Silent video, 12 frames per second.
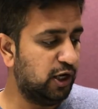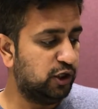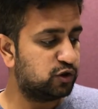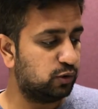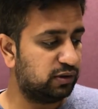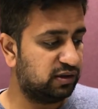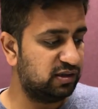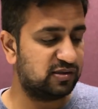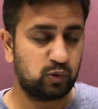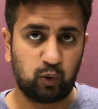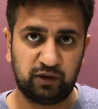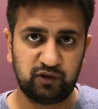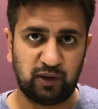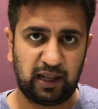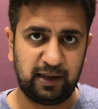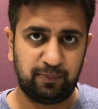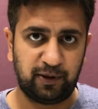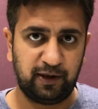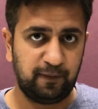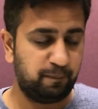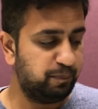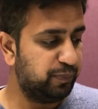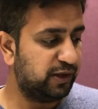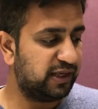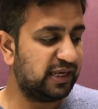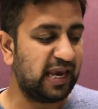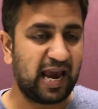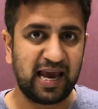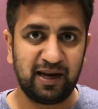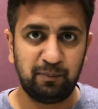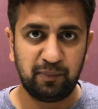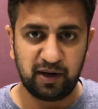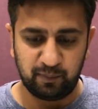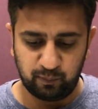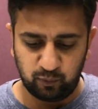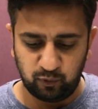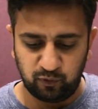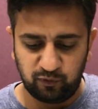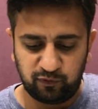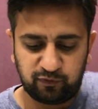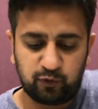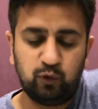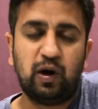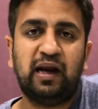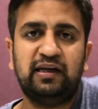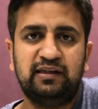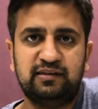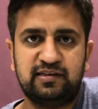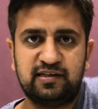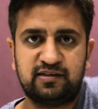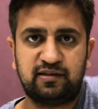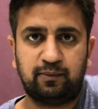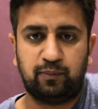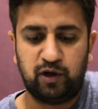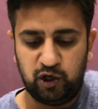So this virtual IP can be moved to another system.